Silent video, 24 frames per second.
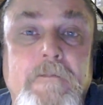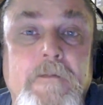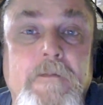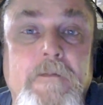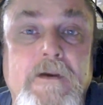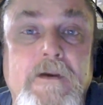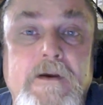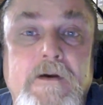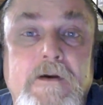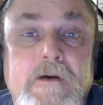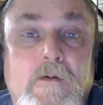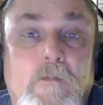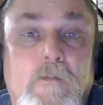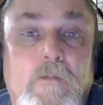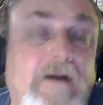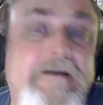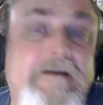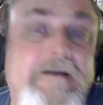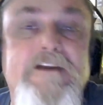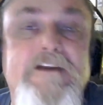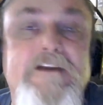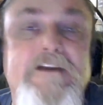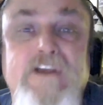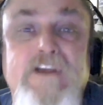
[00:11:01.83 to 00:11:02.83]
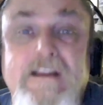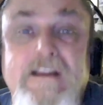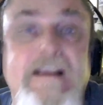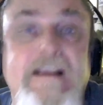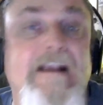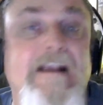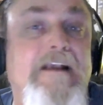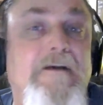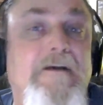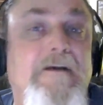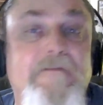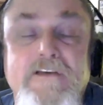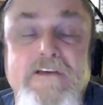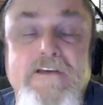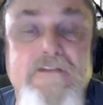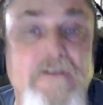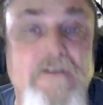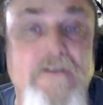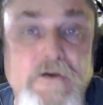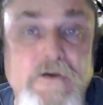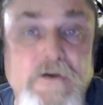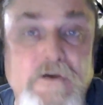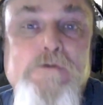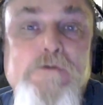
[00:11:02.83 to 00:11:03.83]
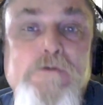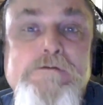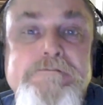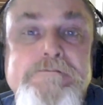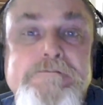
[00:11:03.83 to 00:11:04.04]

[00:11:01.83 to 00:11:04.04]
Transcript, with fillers: what did she think of this new